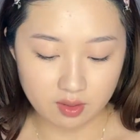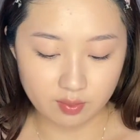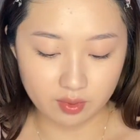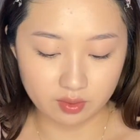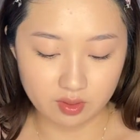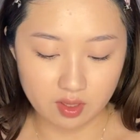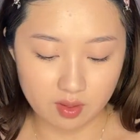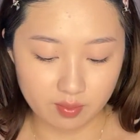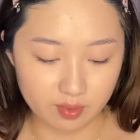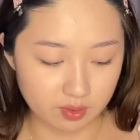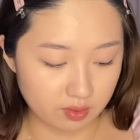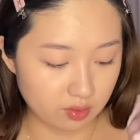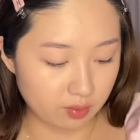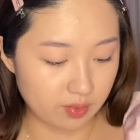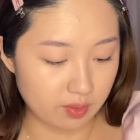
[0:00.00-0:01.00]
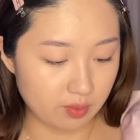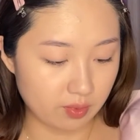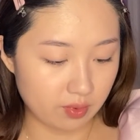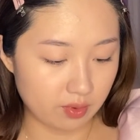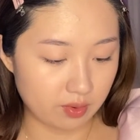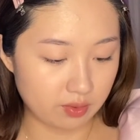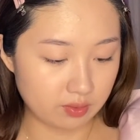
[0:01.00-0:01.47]
gonna build it up a little bit
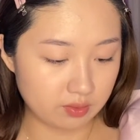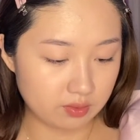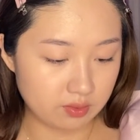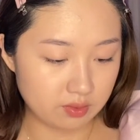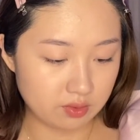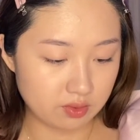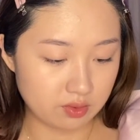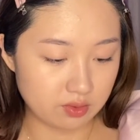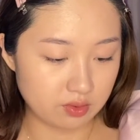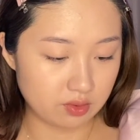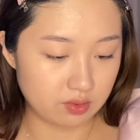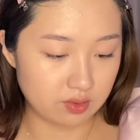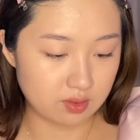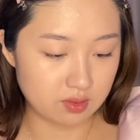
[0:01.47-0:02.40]
more so you can